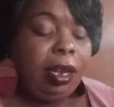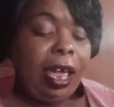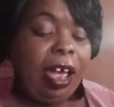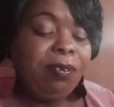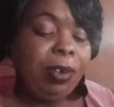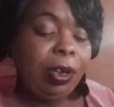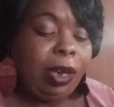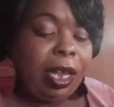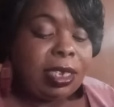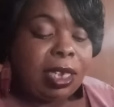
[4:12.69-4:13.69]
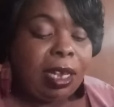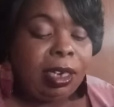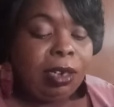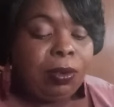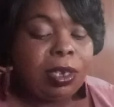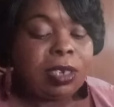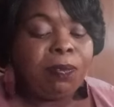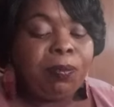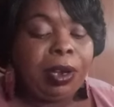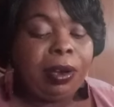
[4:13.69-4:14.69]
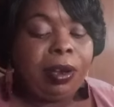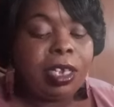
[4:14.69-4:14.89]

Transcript: Now I felt like Zani wasn't fair,